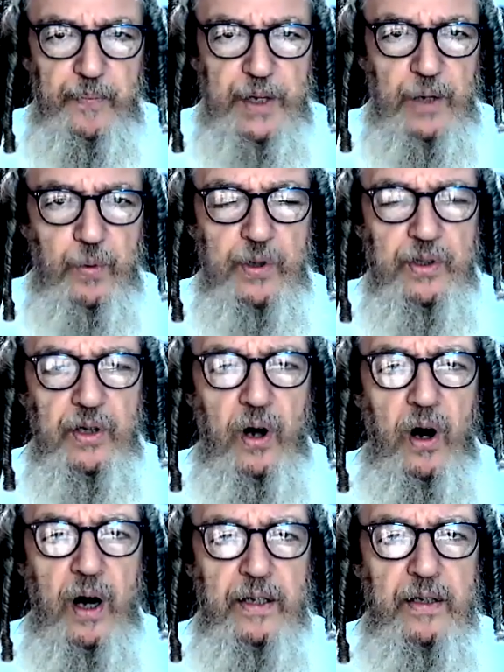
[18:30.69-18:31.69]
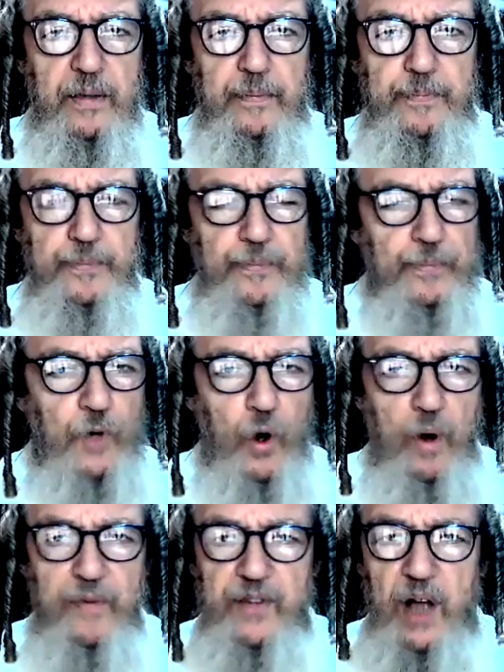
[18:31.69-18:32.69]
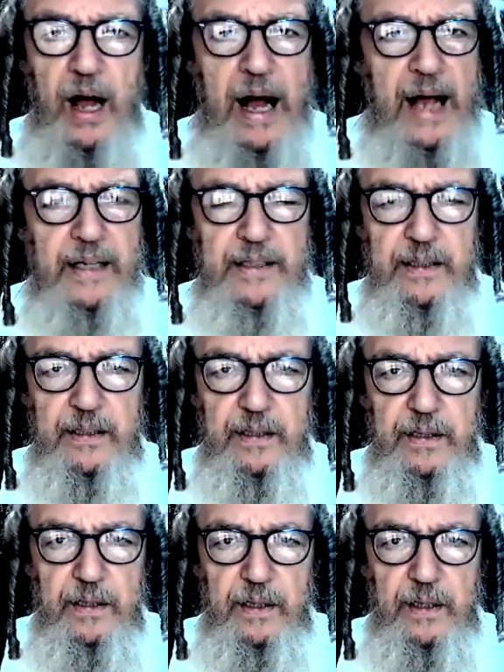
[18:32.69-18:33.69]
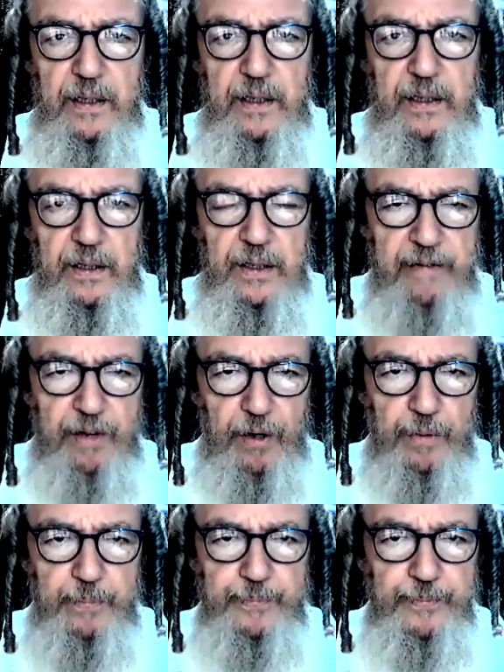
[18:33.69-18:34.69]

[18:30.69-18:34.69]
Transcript: It was art of the highest level.